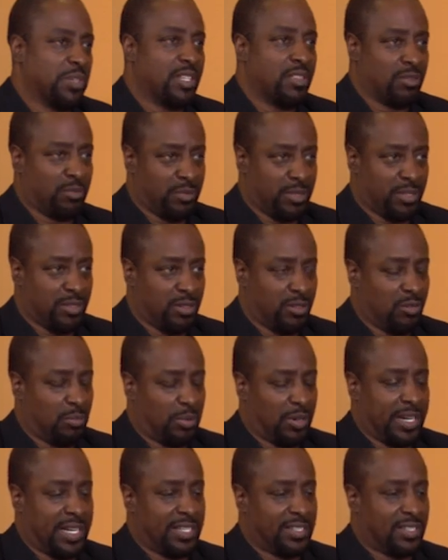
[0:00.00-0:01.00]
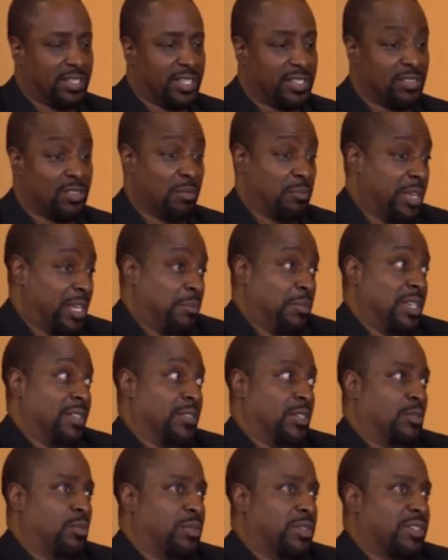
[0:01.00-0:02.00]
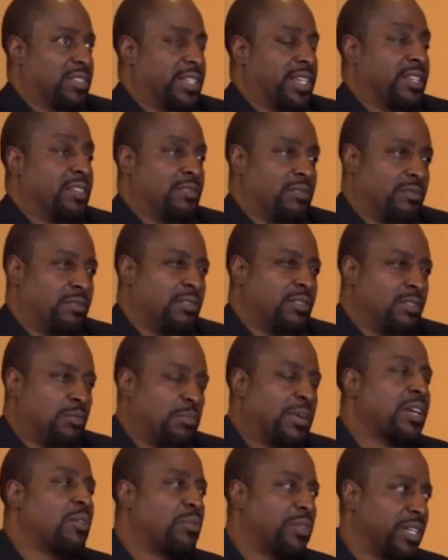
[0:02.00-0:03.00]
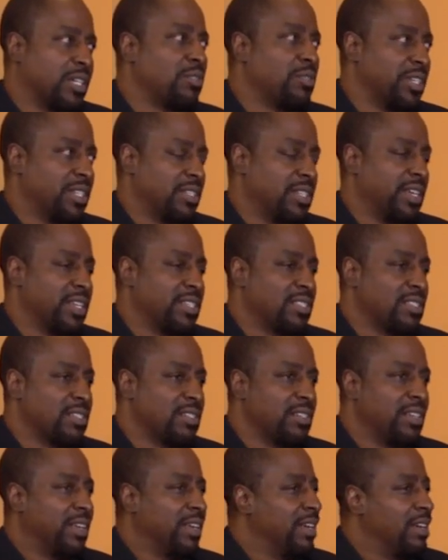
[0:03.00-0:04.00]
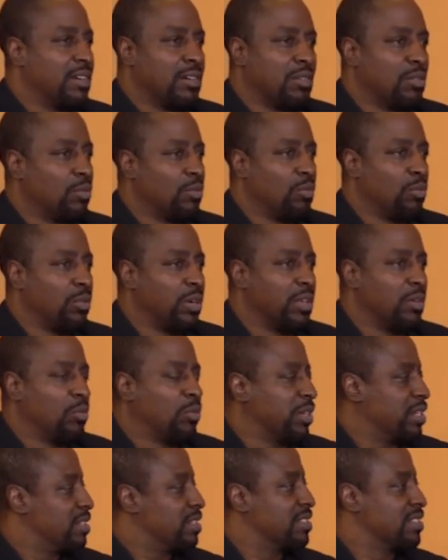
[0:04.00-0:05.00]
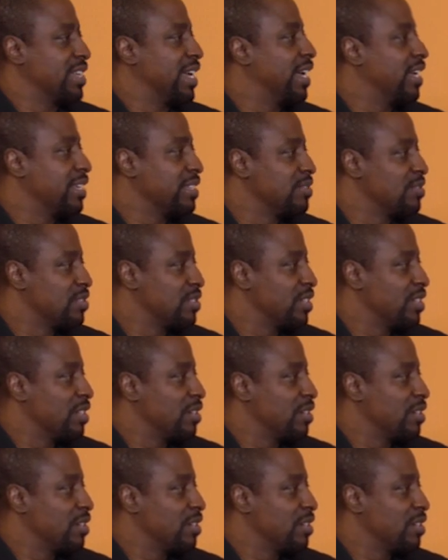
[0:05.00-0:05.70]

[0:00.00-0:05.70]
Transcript: me through this whole process to make me even aware that you might want to go get tested. What, what are the signs?